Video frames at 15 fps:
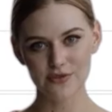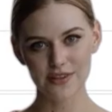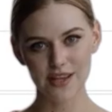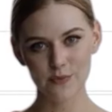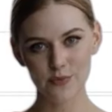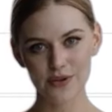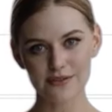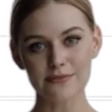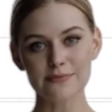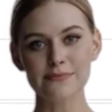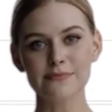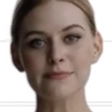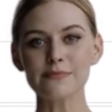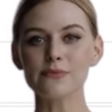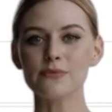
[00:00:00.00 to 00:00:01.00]

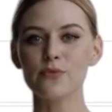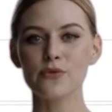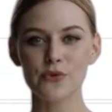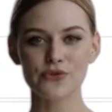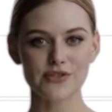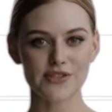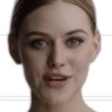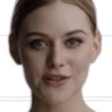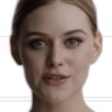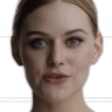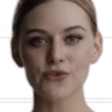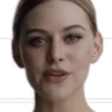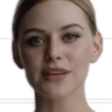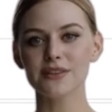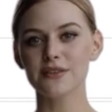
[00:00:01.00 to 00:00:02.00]
Introducing the Peugeot
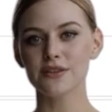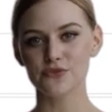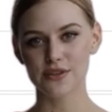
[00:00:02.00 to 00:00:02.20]
408,